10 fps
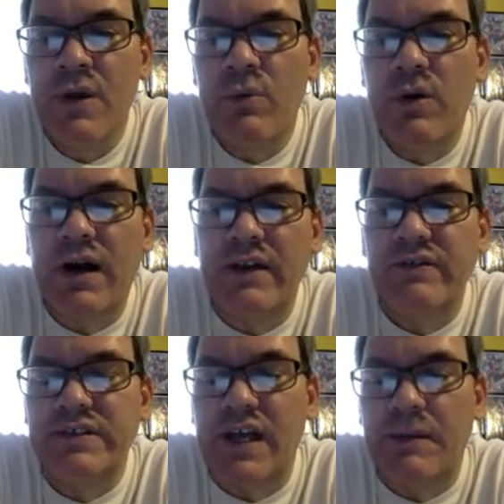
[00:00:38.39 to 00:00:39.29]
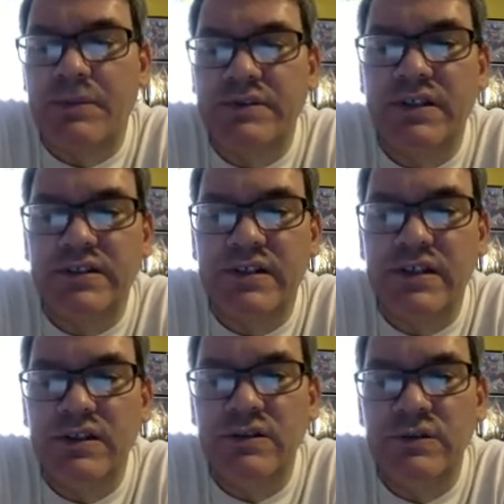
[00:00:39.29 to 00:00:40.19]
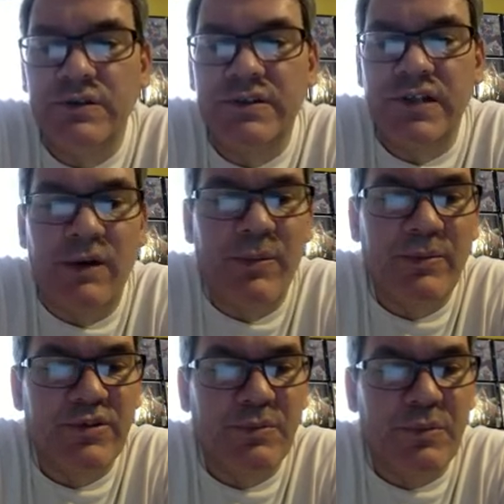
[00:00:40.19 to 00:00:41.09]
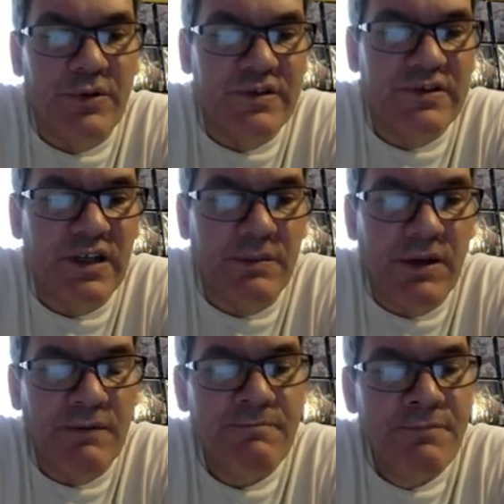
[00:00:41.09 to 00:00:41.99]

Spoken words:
What kind of examples does he use to help him support the statement?